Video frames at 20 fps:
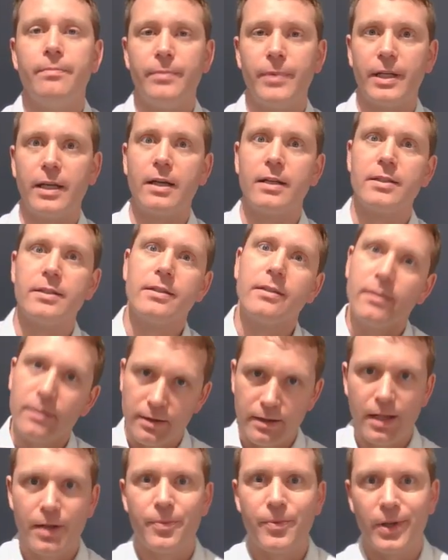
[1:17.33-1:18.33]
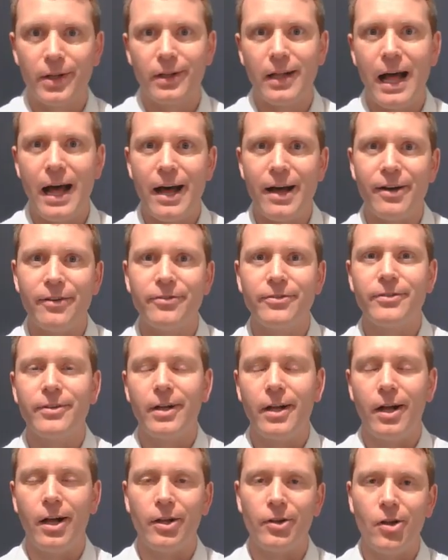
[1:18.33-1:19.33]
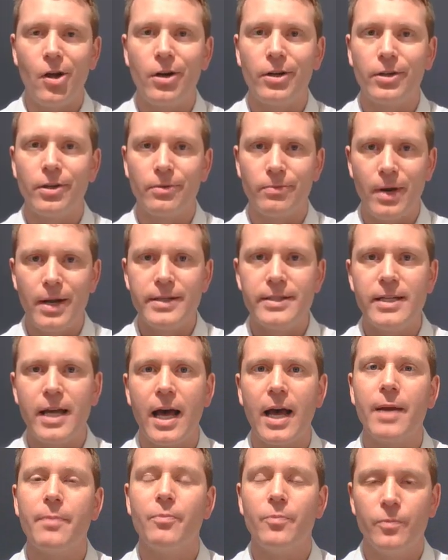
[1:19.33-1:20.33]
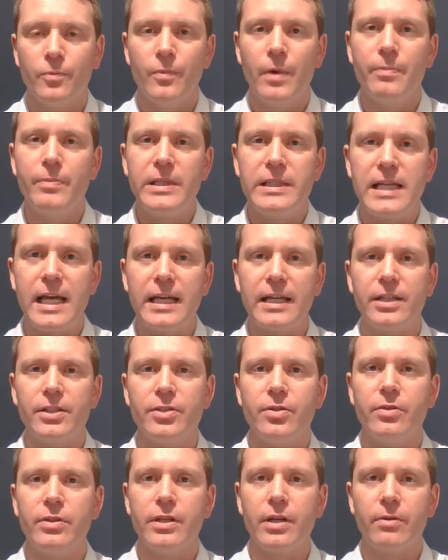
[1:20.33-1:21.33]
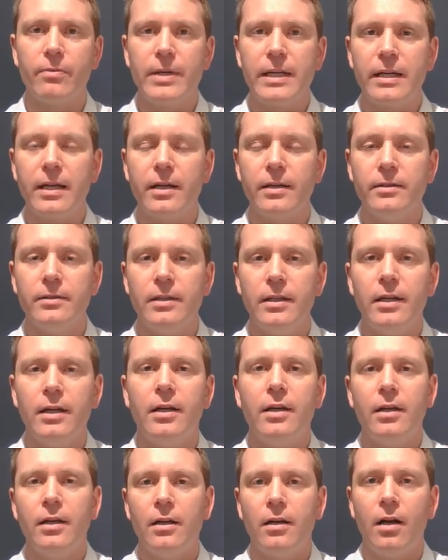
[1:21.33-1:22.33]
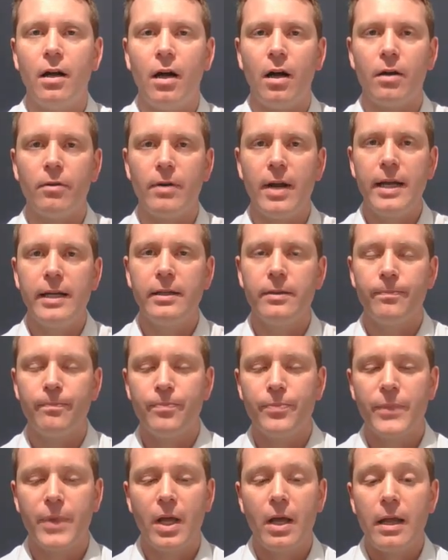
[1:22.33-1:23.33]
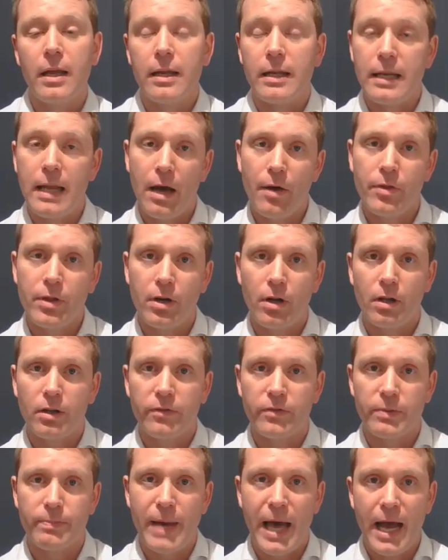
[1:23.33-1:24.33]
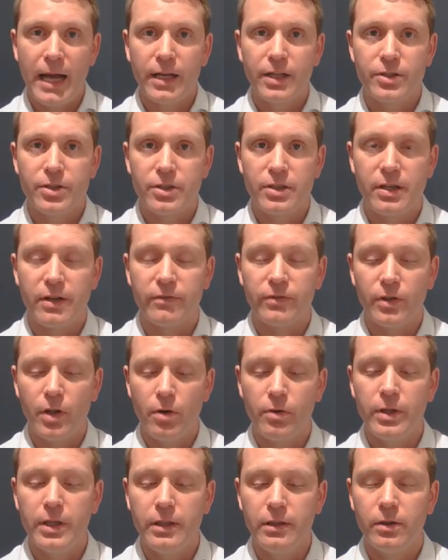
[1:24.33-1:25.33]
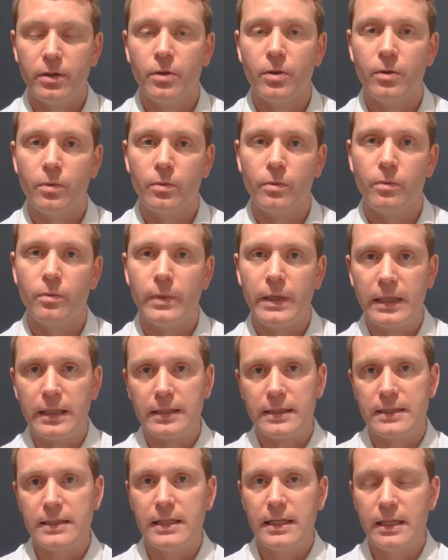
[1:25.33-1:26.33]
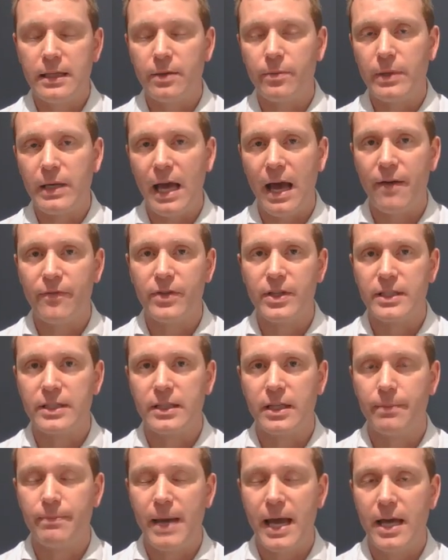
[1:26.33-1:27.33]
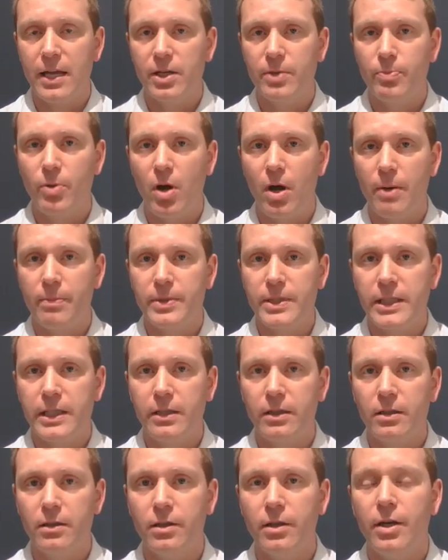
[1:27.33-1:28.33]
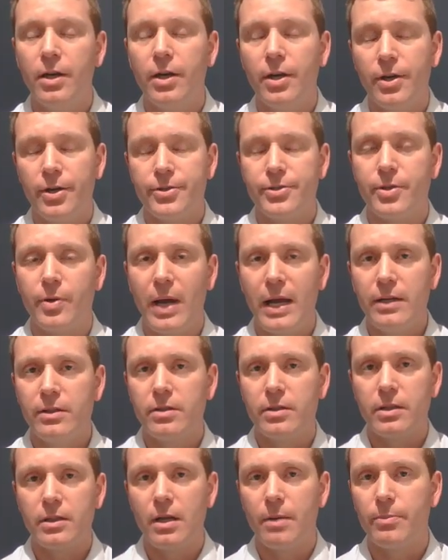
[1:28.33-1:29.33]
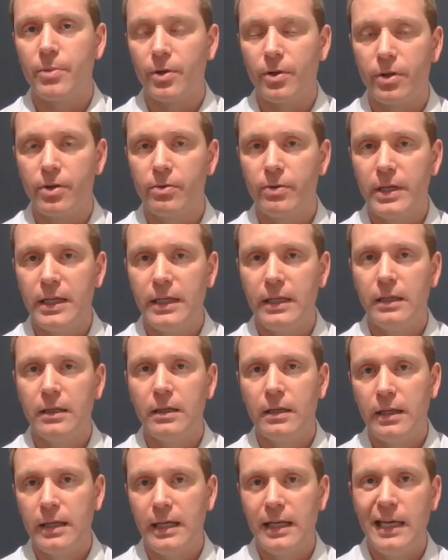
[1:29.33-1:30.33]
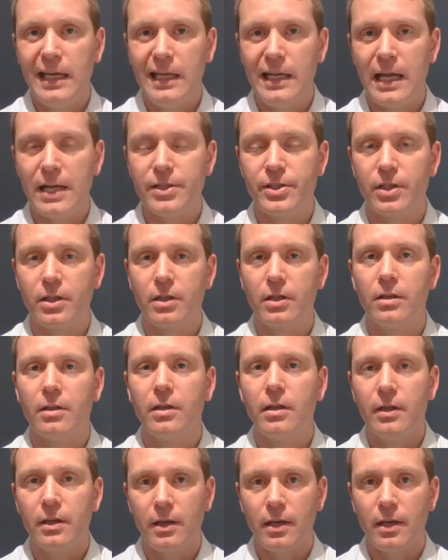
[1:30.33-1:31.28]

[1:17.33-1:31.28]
because then we'll have a longer runtime when we take it to the arena. All right, now that all of the packages have loaded, we can see that we have this command prompt here. So enter the number 3, hit enter,